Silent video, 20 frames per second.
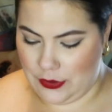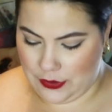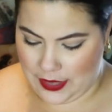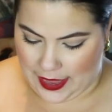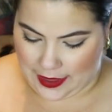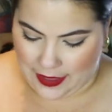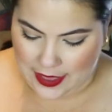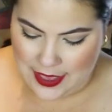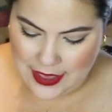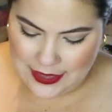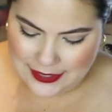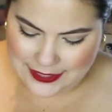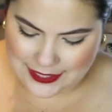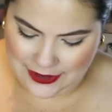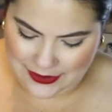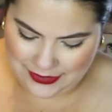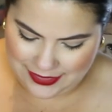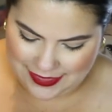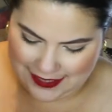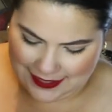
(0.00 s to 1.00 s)
Okay,
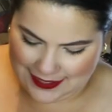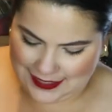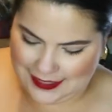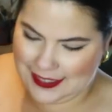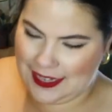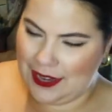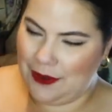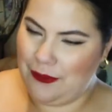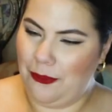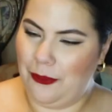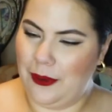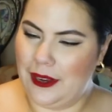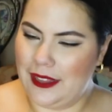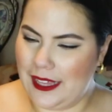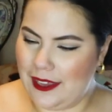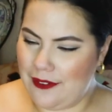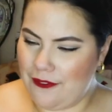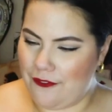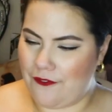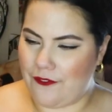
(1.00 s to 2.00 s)
so this is a
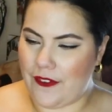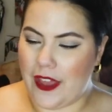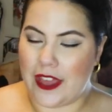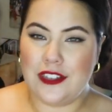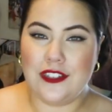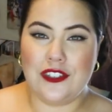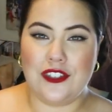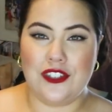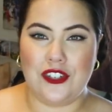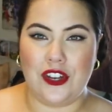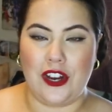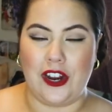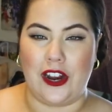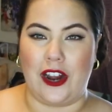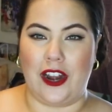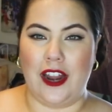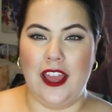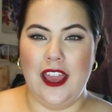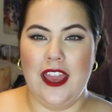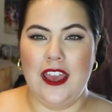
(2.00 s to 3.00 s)
really fun
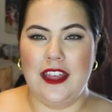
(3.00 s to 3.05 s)
skirt.